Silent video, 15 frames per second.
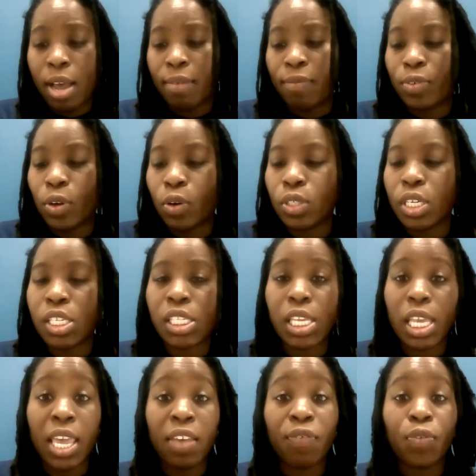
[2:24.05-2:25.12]
I've noticed
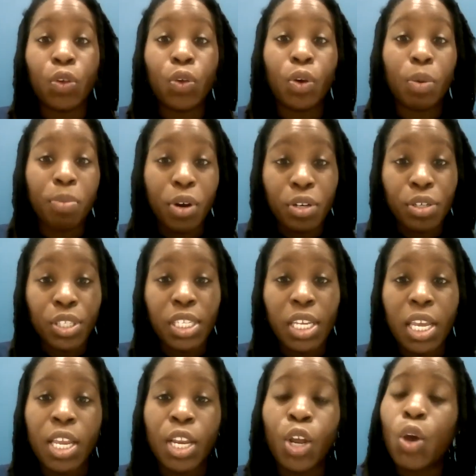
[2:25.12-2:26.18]
if you're a
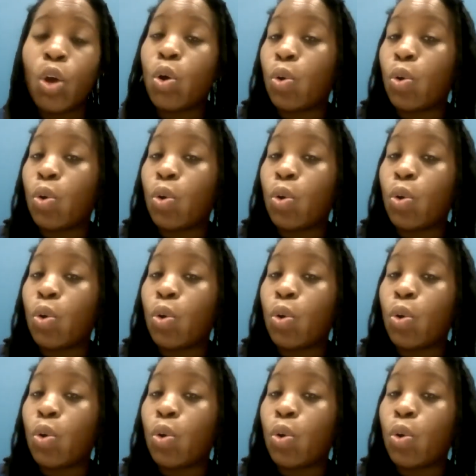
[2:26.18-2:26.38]
person